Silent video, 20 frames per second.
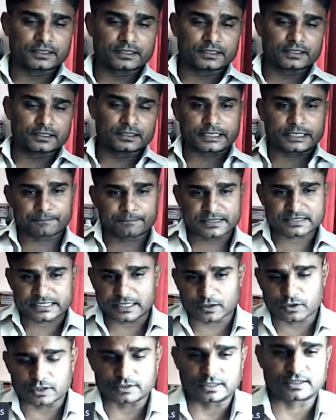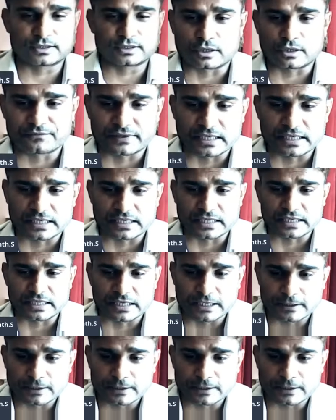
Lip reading: The Tempest, I have got another half an